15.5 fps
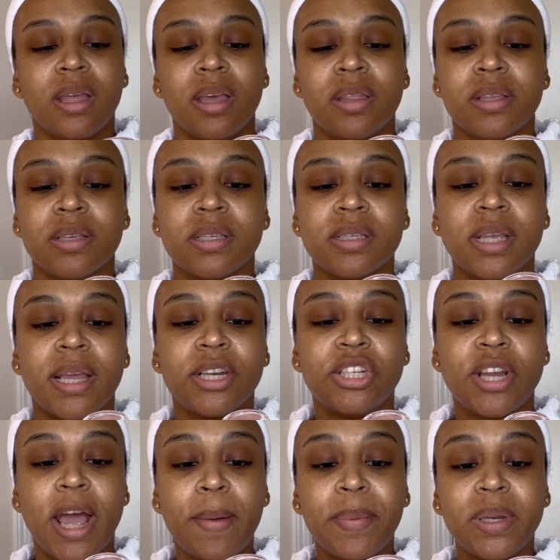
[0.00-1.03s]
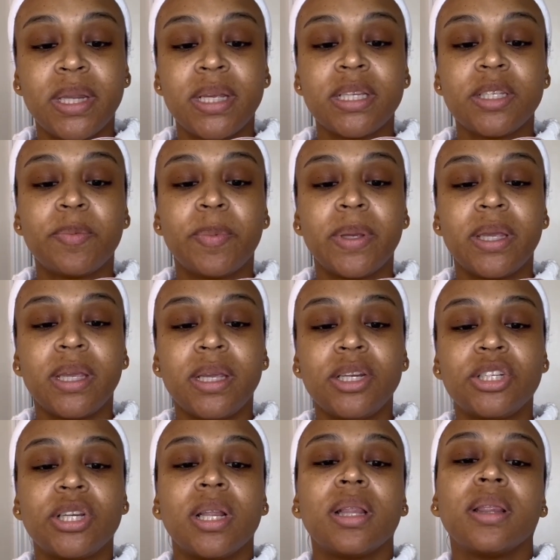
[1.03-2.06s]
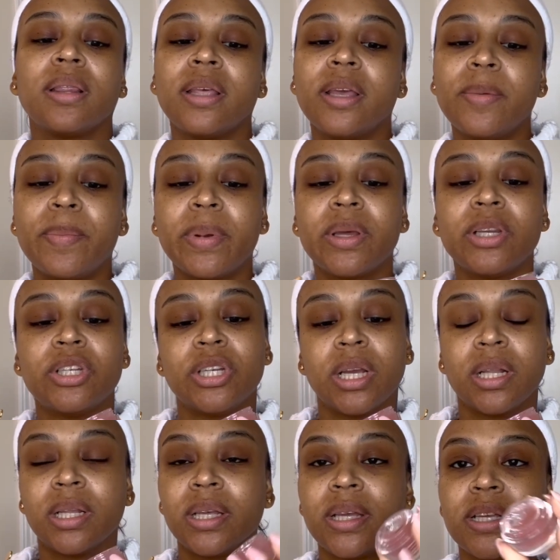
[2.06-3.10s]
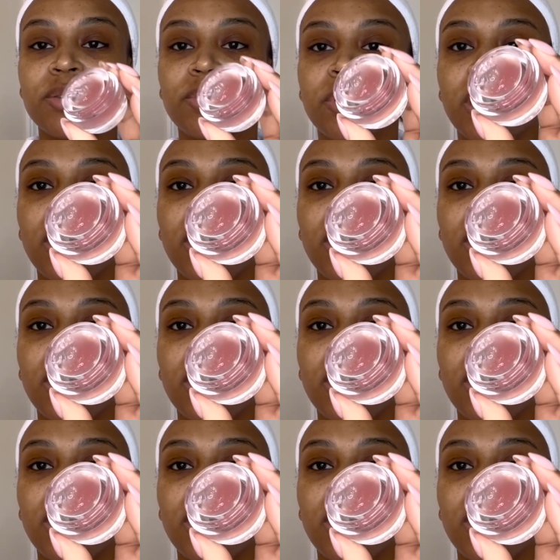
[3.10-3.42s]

This is a Japanese peach lip jelly is what they